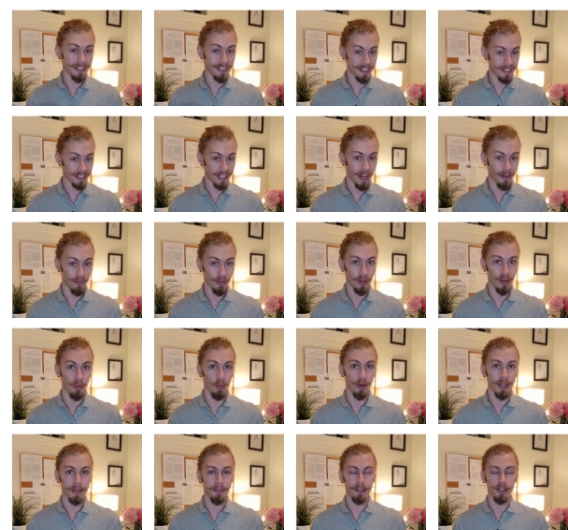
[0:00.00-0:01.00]
Discover,
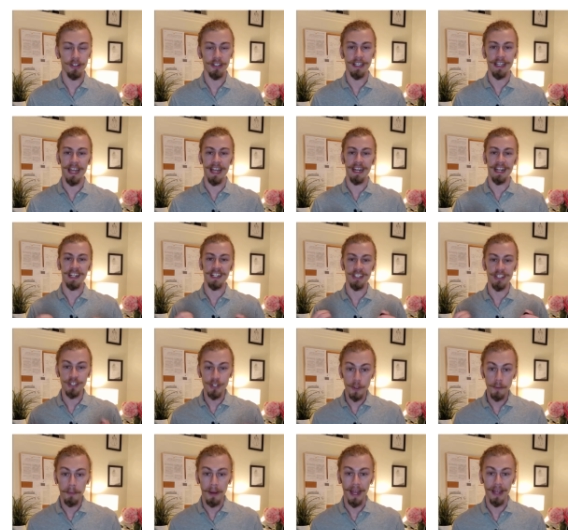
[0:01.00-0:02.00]
we're going to be looking at a
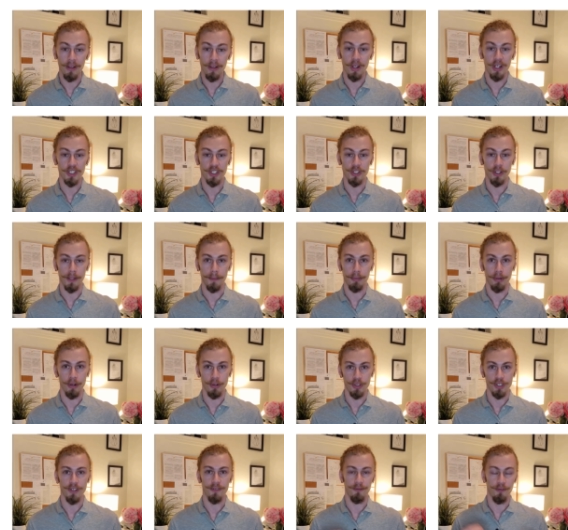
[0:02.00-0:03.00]
new biological
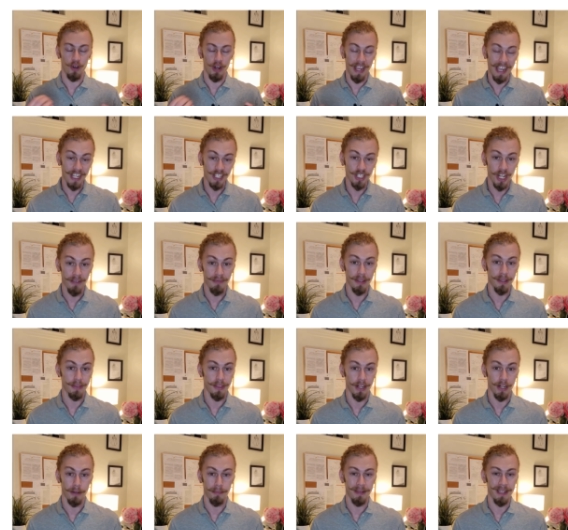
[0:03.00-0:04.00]
approach for HIV
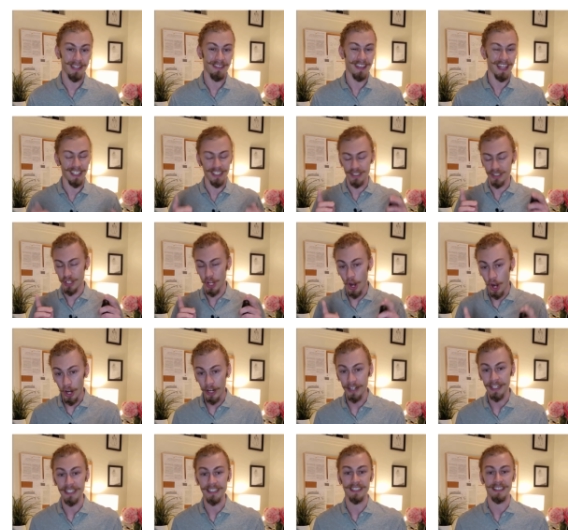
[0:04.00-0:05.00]
therapy that
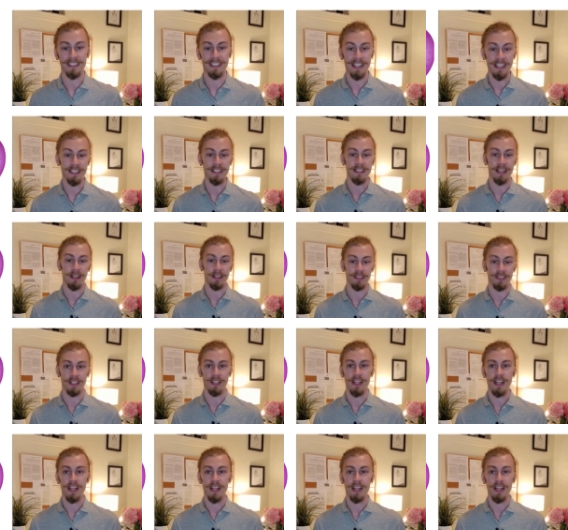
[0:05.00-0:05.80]
targets T cells.